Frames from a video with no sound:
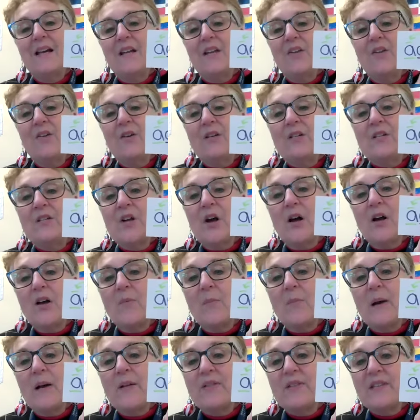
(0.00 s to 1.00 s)
You could talk
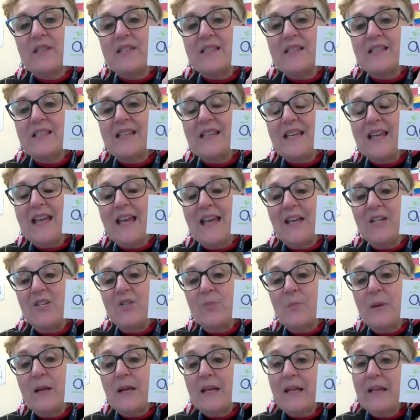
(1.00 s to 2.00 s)
about the
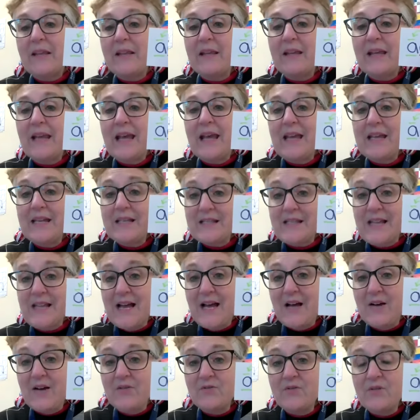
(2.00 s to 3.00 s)
CH making the K
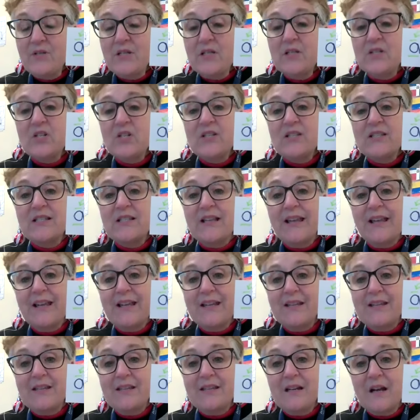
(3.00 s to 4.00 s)
sound, just like
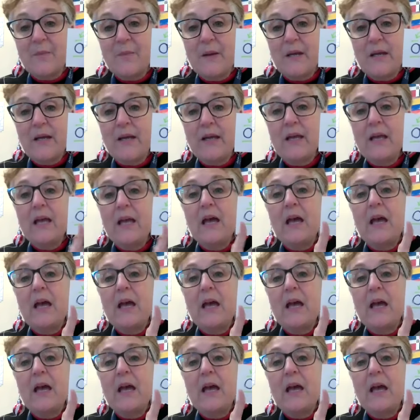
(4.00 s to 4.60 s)
in stomach.